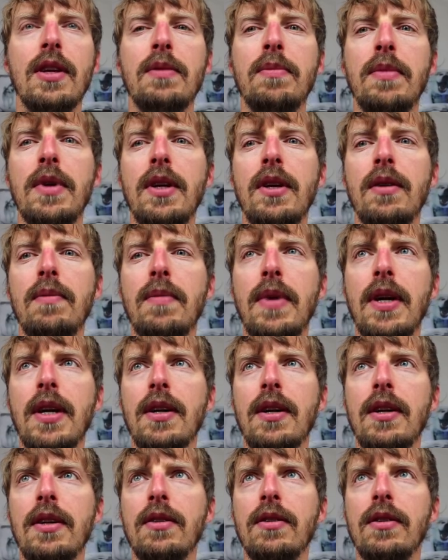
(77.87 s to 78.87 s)
let me make
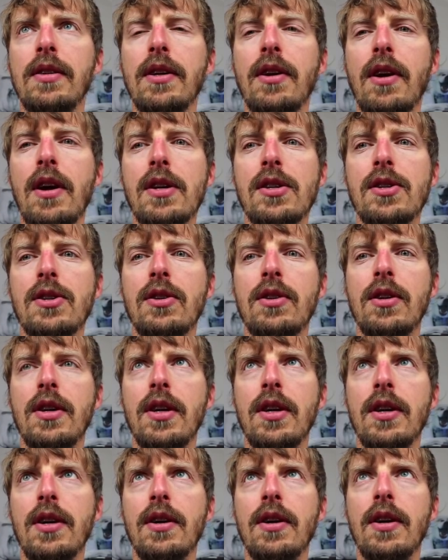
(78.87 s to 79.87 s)
a little digression
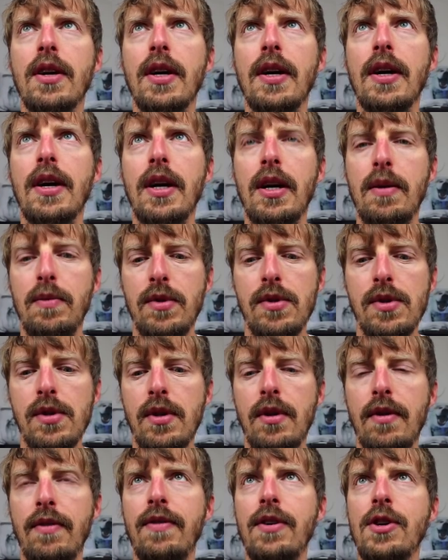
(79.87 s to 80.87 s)
here. I'm using
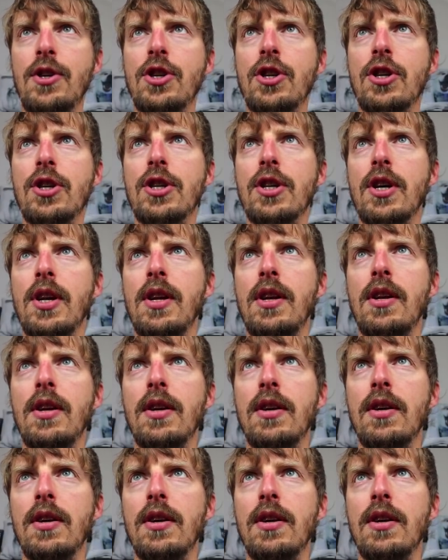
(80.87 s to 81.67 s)
the Fish Shell,